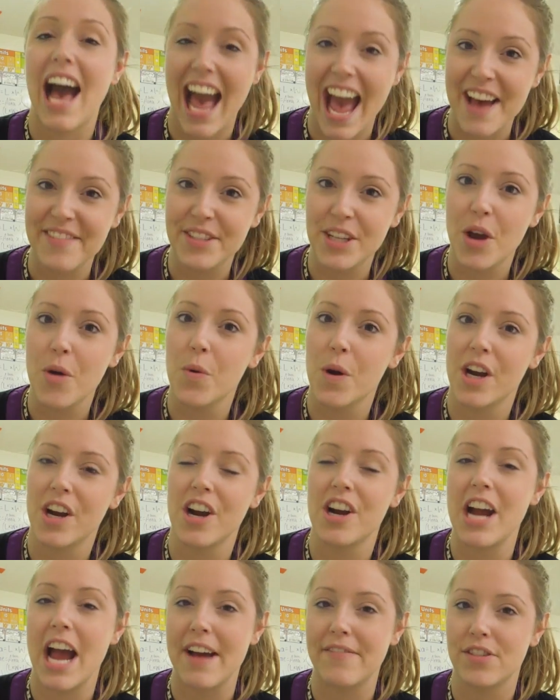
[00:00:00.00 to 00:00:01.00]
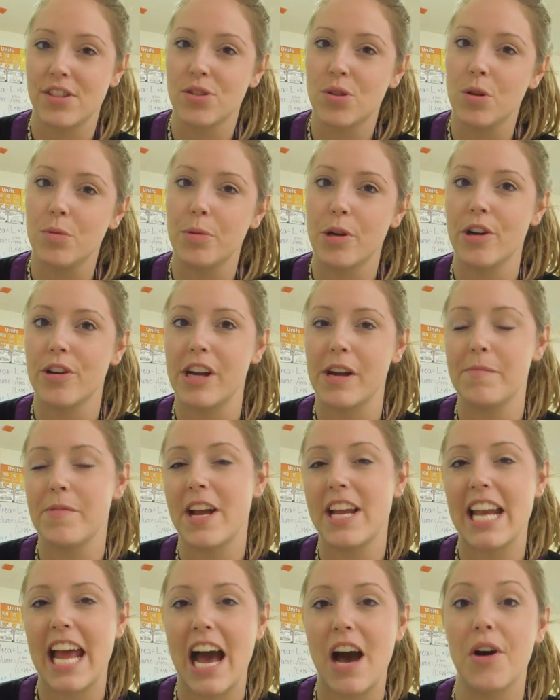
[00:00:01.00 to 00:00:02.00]
I have to go work our after school program
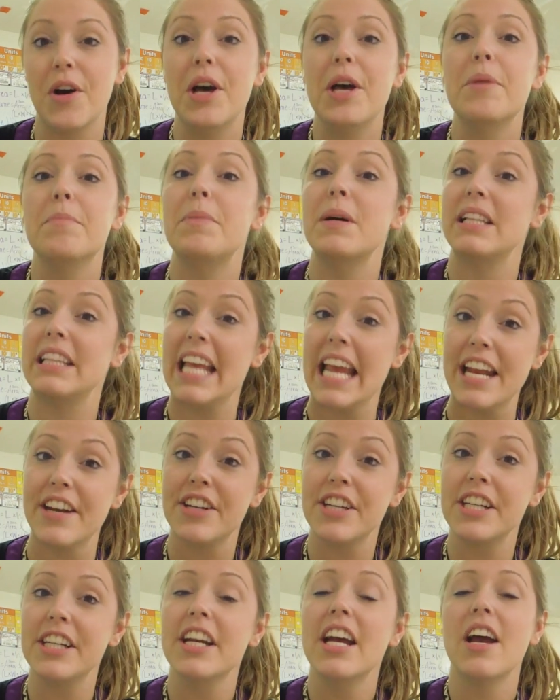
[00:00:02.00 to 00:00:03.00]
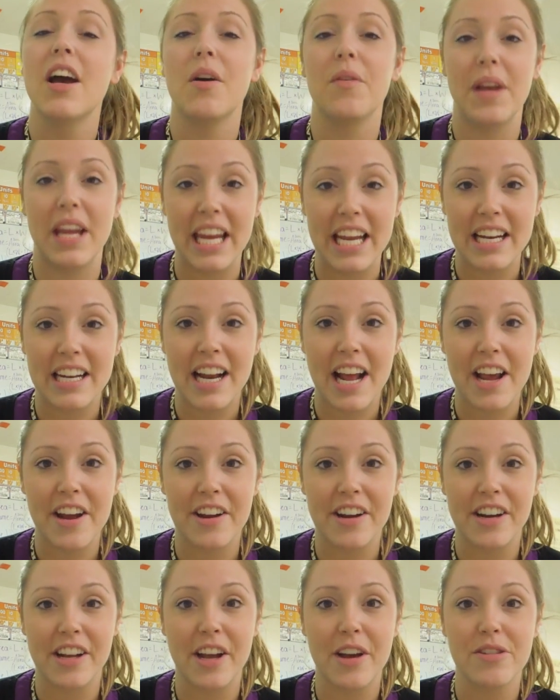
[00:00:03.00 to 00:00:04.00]
right now, but later Ian and I
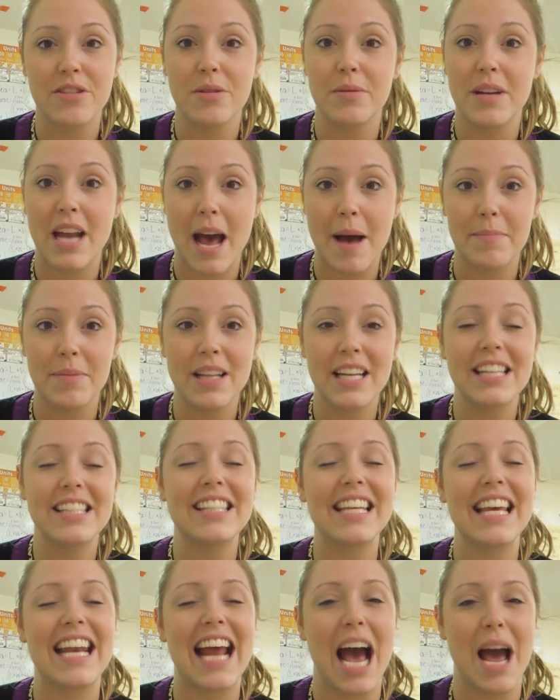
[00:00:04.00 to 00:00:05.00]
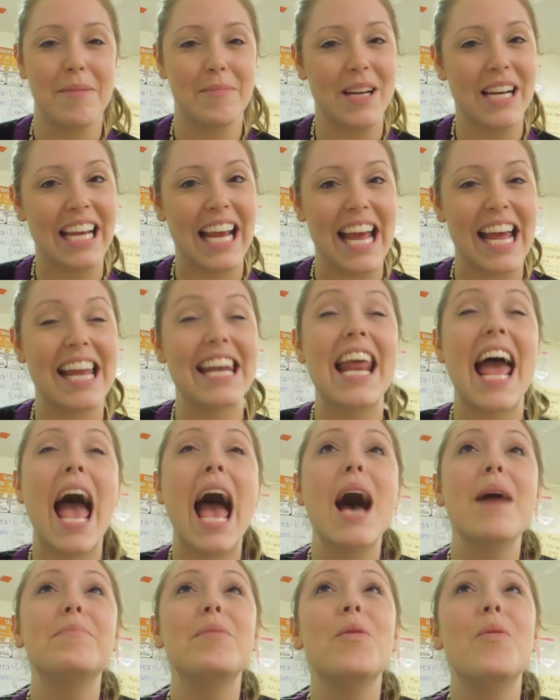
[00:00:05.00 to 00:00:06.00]
are gonna go to Annapolis and I'm gonna get an
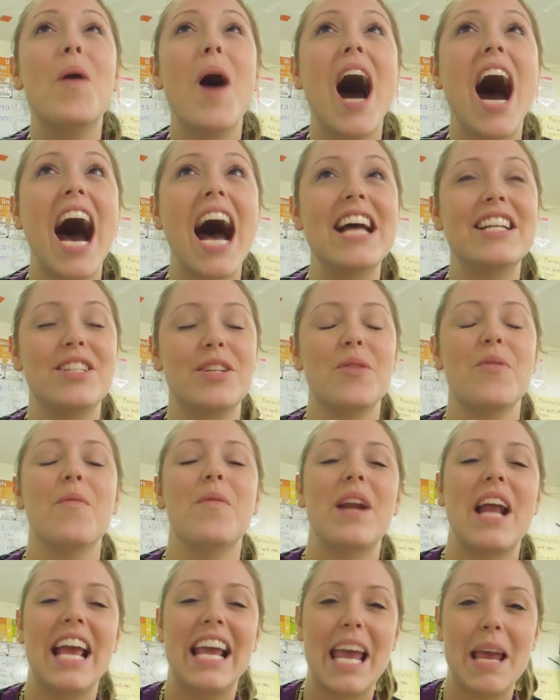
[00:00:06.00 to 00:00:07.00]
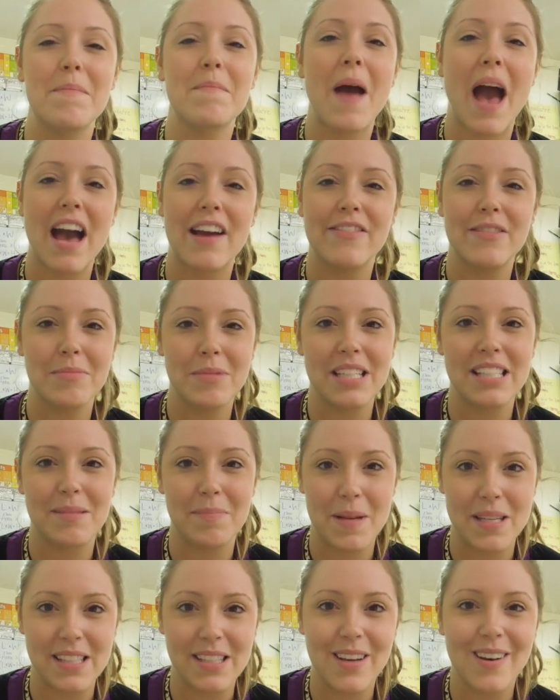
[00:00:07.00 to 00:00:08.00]
Apple Watch. When I came back from
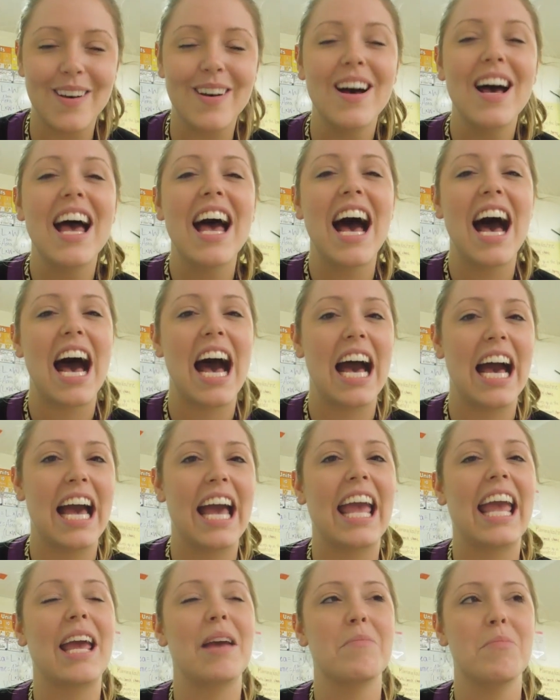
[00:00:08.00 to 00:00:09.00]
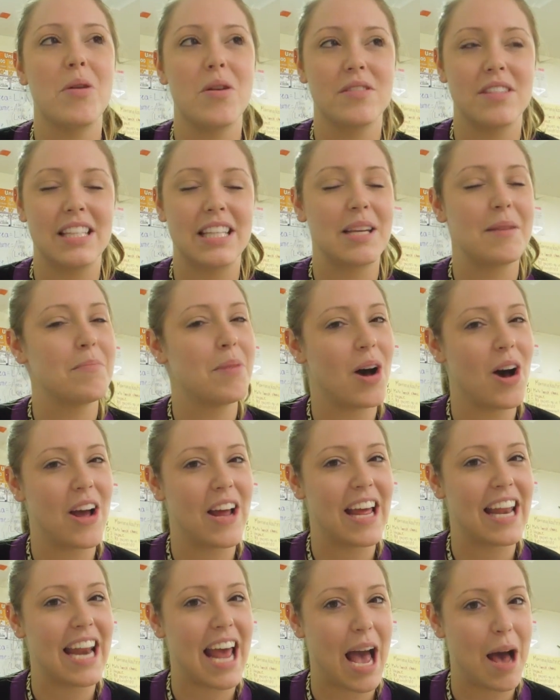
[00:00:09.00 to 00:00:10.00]
dismissal, I impulsively
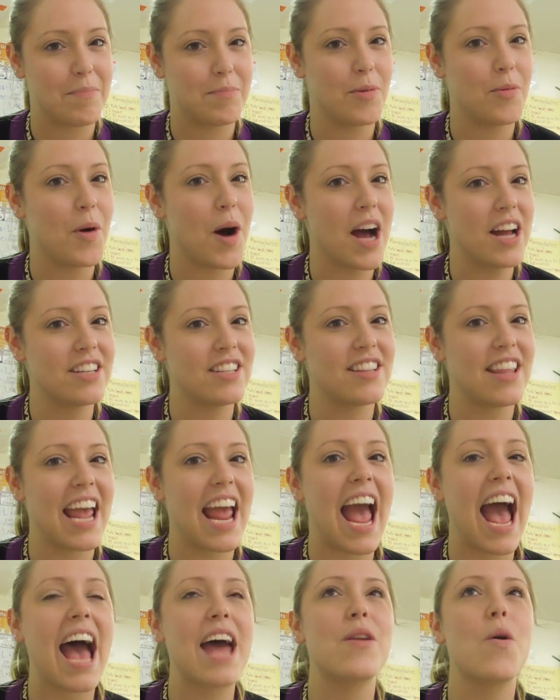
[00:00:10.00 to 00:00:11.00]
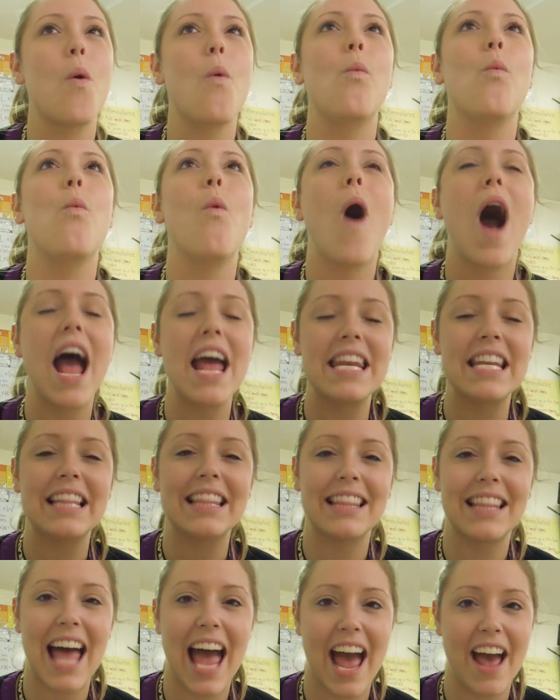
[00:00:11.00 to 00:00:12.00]
bought an Apple Watch. They had
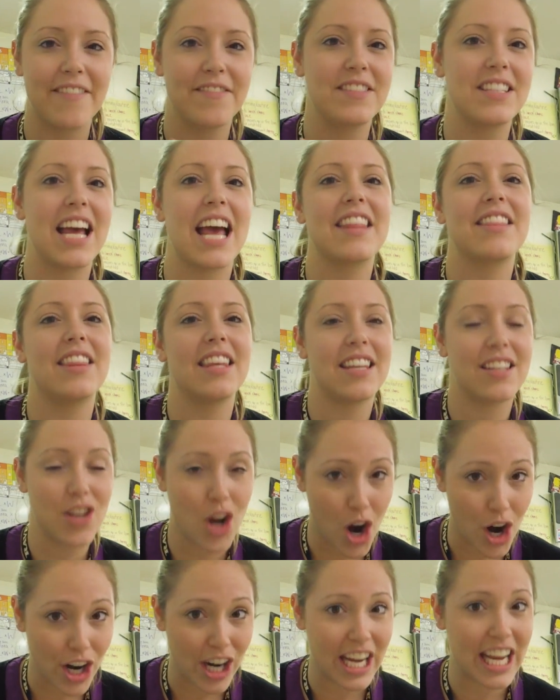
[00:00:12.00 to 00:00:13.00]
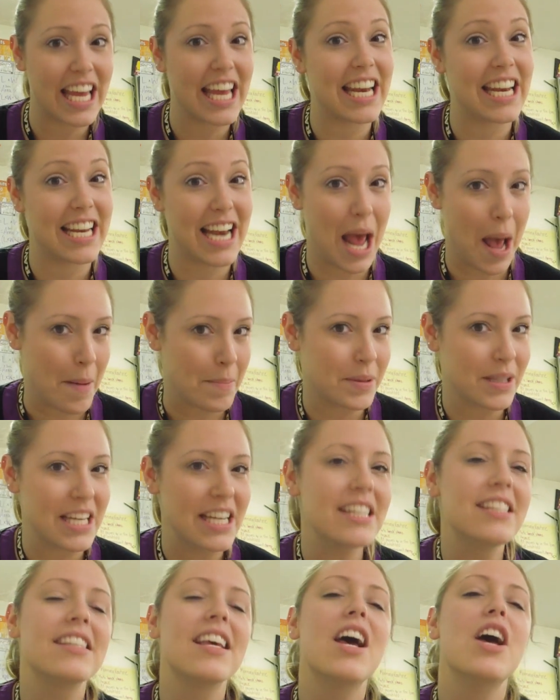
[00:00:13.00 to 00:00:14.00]
one left at the Target in
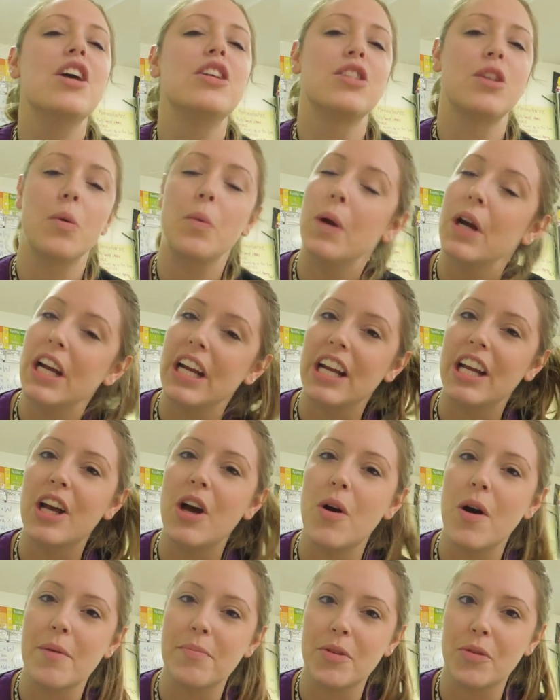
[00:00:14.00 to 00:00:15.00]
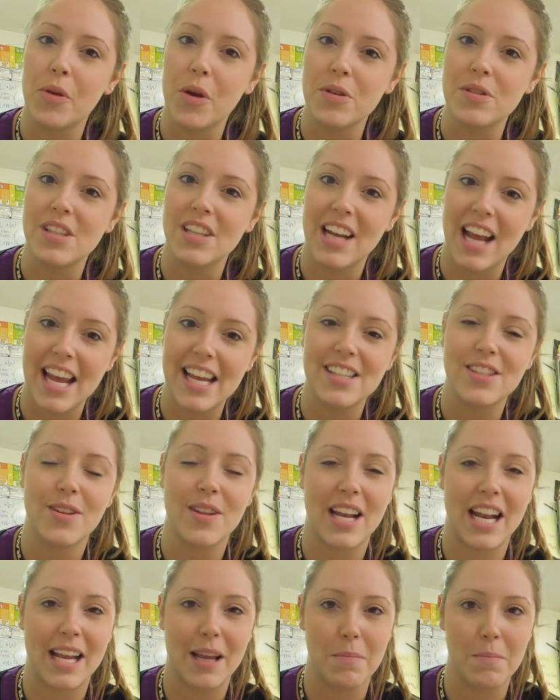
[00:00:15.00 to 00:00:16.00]
Annapolis, so we're gonna go up the road tonight
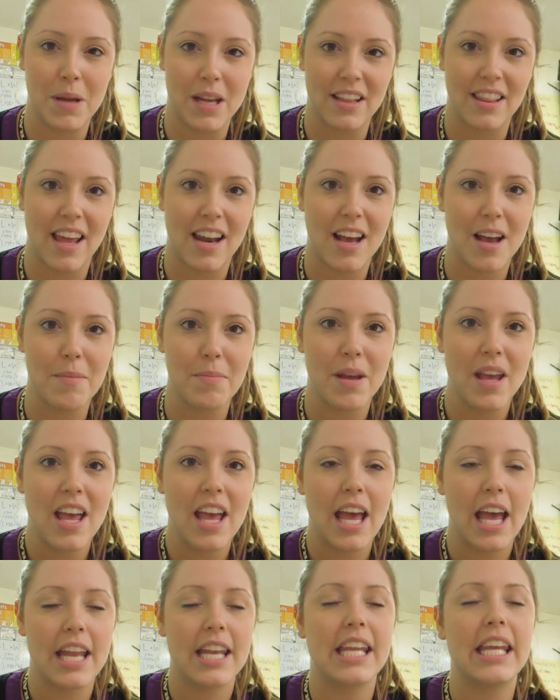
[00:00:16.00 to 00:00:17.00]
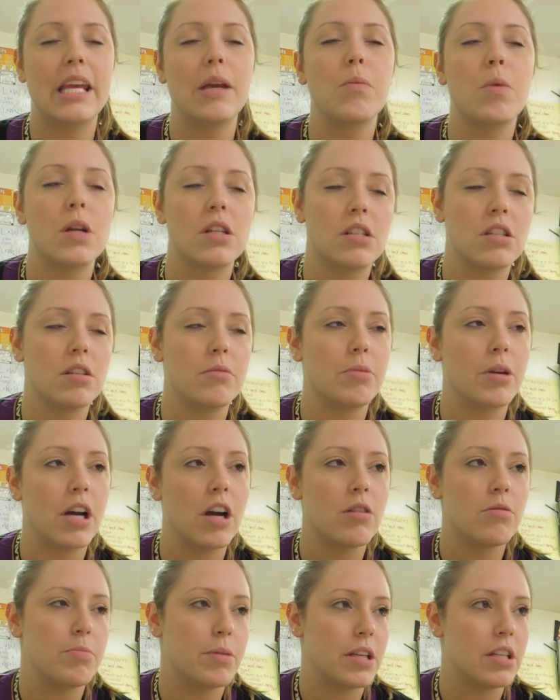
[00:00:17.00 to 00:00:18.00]
so that I can pick that up. And he wants the
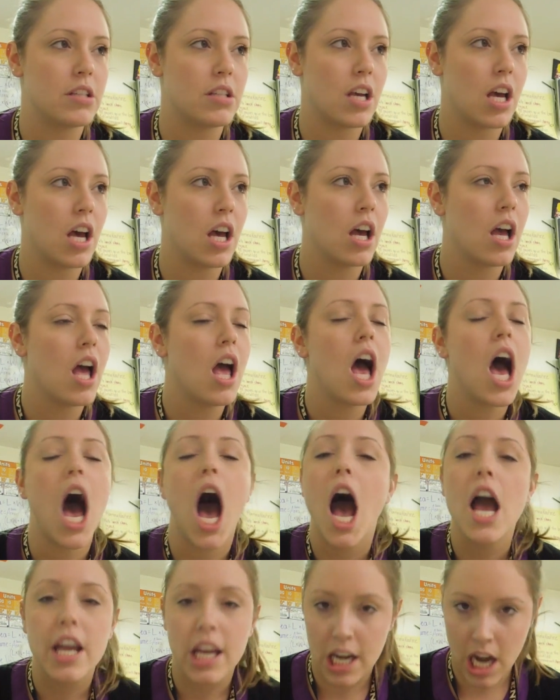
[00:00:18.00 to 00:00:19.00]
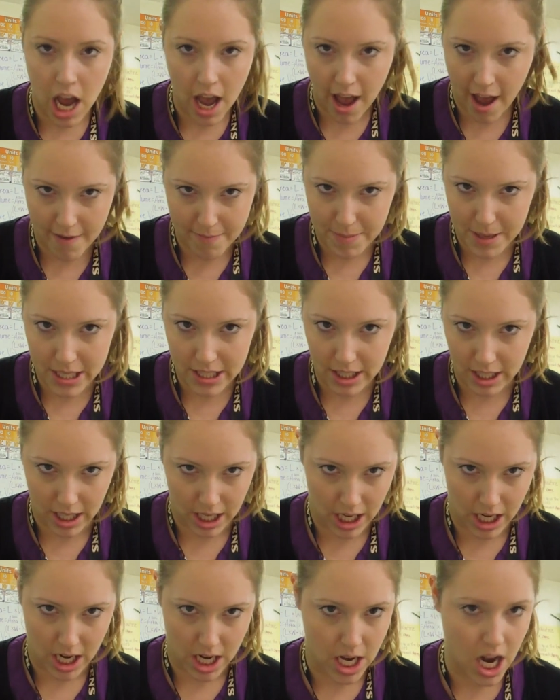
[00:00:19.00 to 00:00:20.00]
Barrero pizza. I cannot have
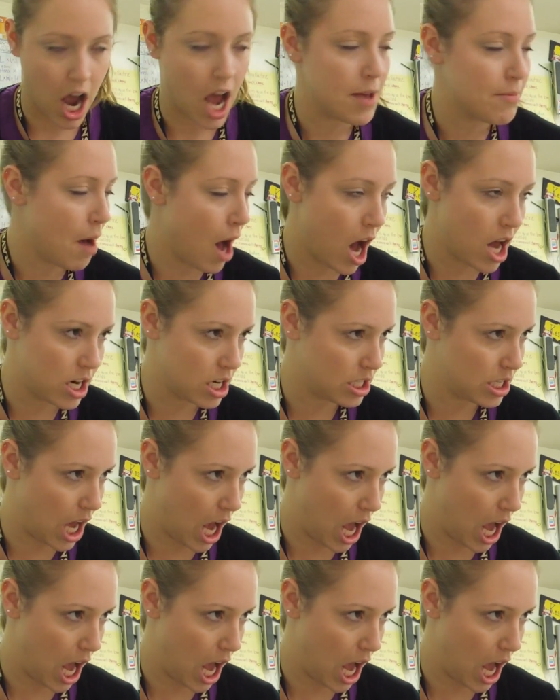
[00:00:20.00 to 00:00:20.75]
pizza, Ian. I'm on a